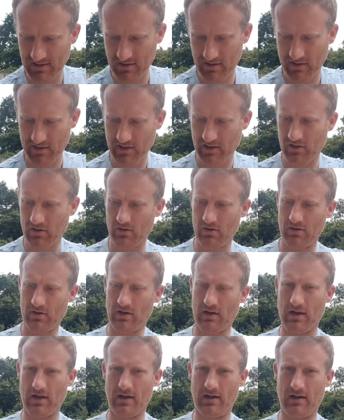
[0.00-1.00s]
I got
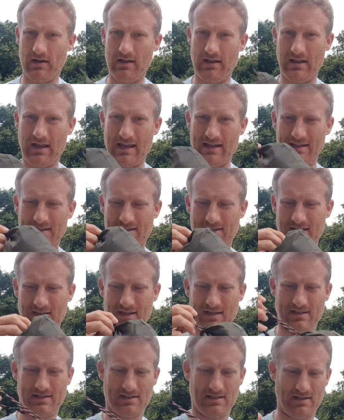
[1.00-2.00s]
lent
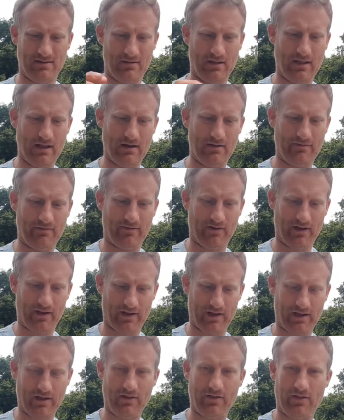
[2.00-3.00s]
this
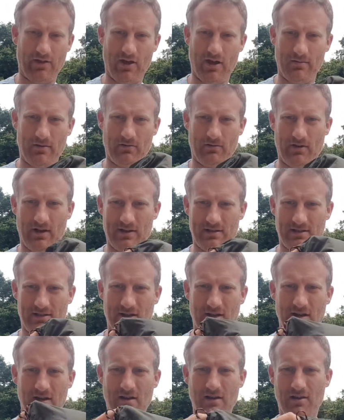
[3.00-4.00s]
lovely Therm-a-Rest
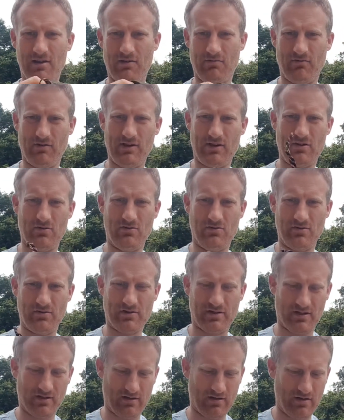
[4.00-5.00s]

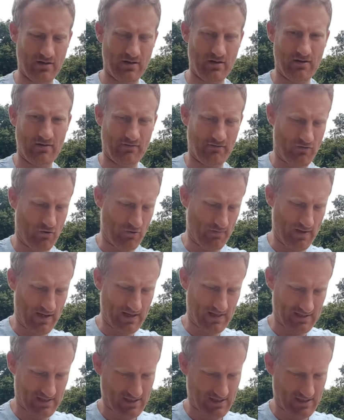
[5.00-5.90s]
3/4 roll mat.